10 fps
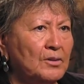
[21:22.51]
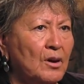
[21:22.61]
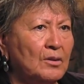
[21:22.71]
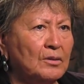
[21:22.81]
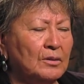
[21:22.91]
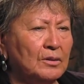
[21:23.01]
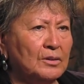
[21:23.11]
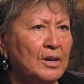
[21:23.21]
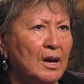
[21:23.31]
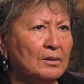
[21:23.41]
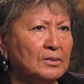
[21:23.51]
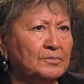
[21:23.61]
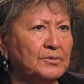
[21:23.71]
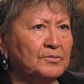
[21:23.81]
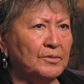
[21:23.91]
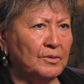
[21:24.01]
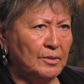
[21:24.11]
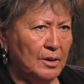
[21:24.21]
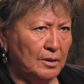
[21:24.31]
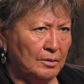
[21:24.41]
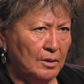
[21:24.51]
daughter and house before I,